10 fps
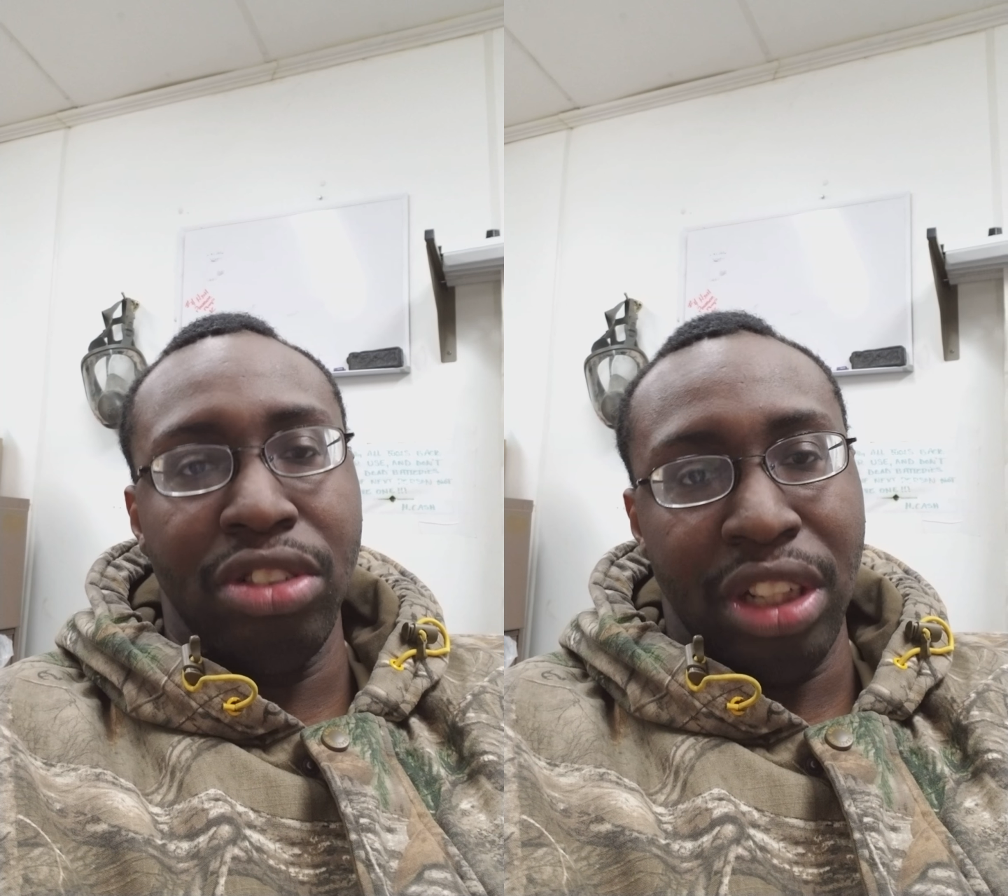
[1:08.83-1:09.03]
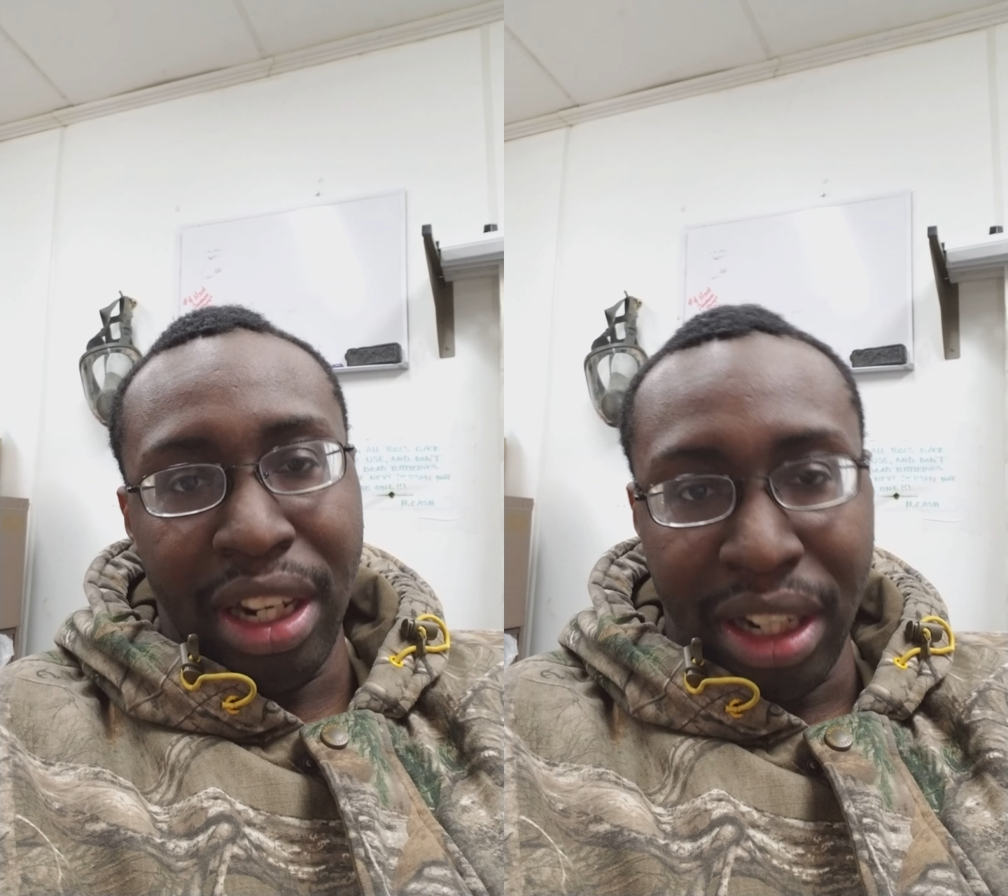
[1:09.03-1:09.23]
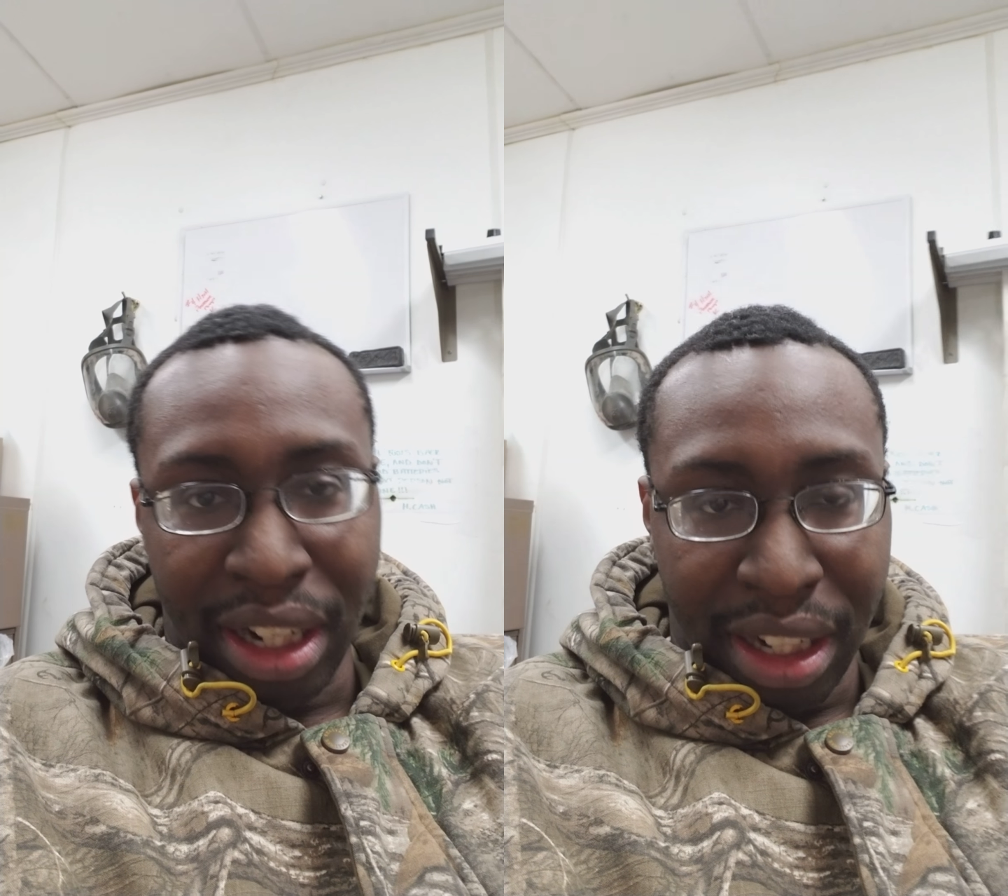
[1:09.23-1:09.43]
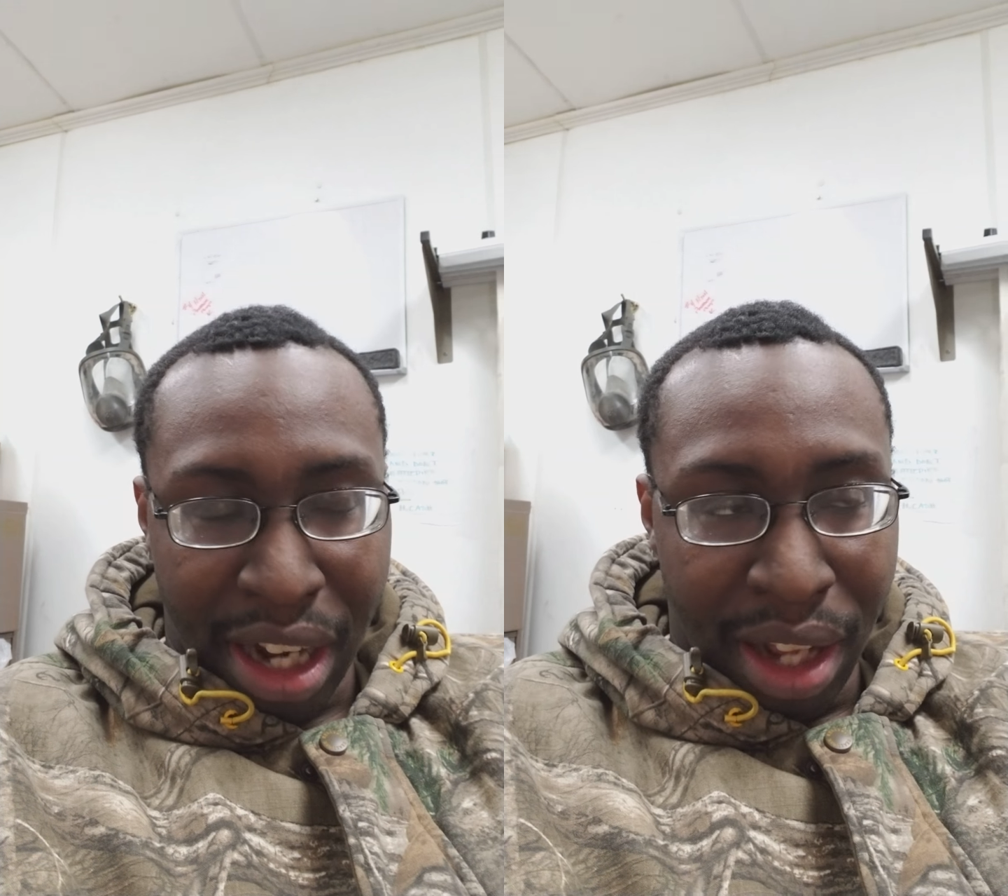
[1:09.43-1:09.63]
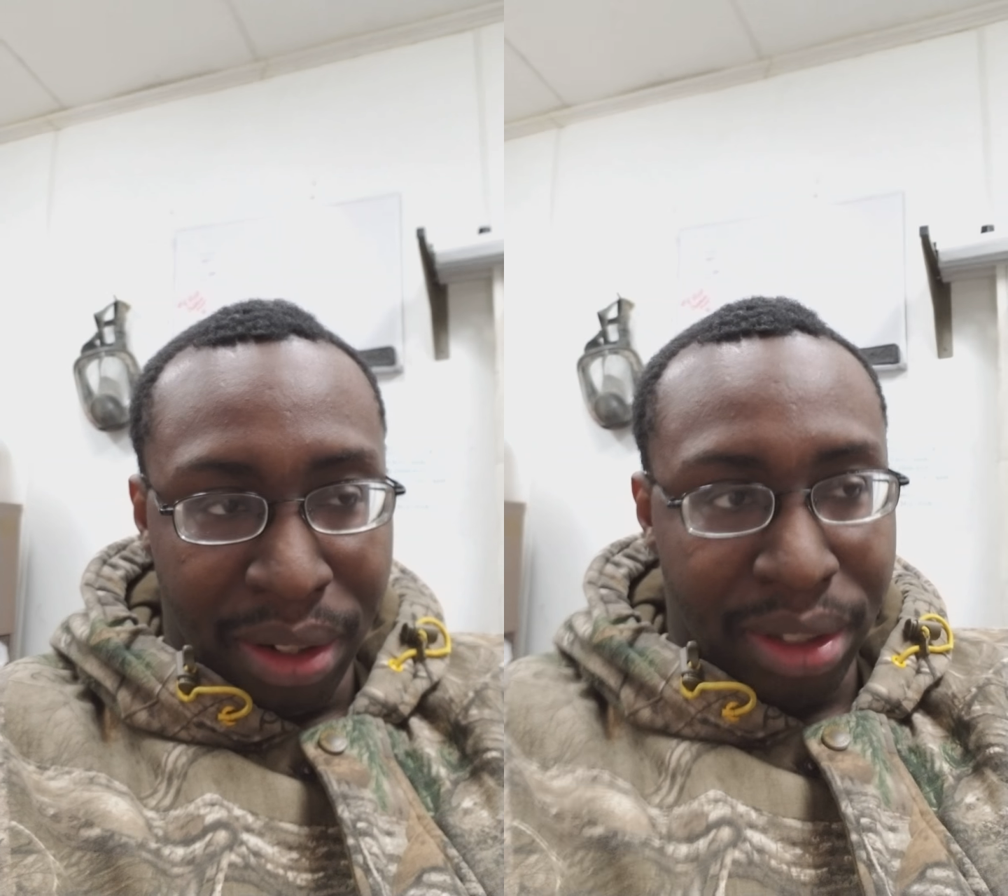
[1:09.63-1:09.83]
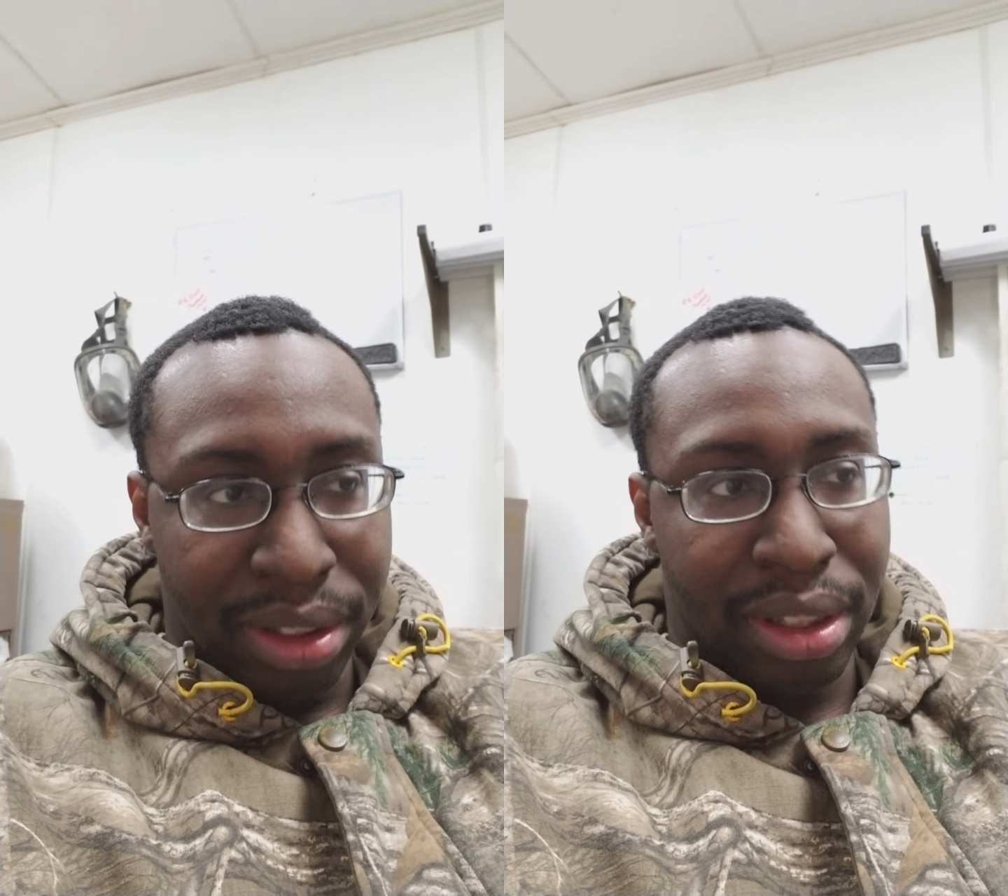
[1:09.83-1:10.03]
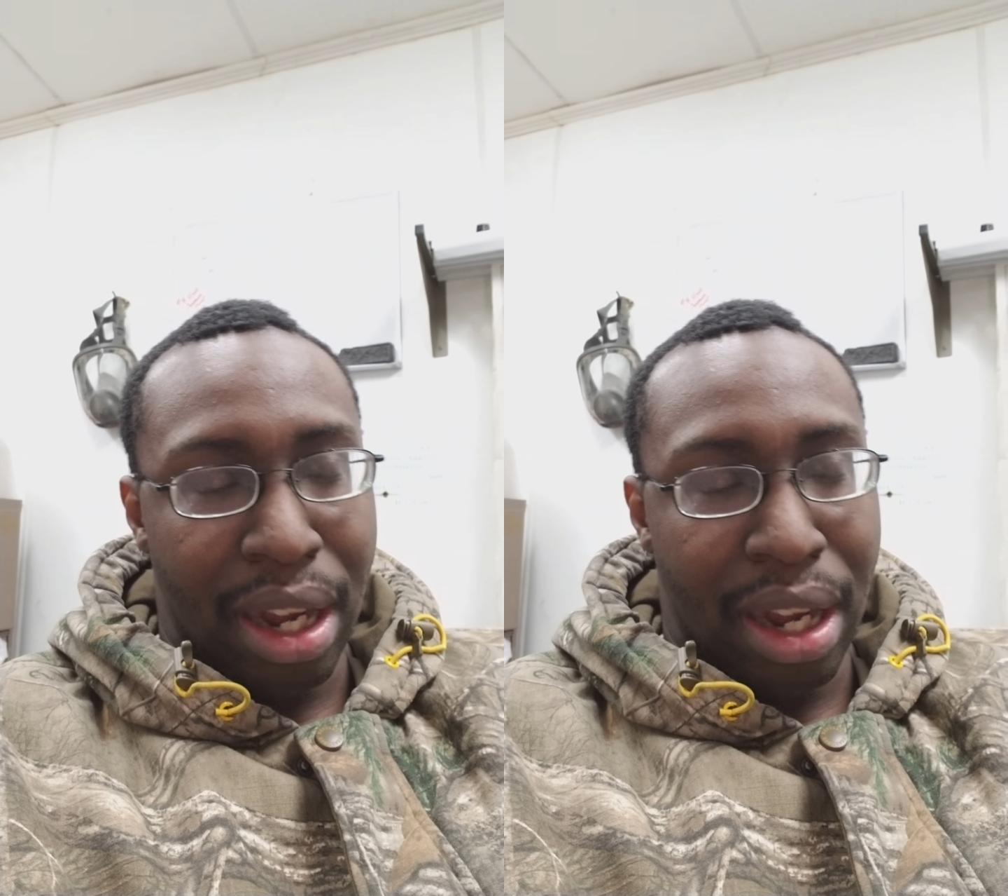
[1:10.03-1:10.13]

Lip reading: $99.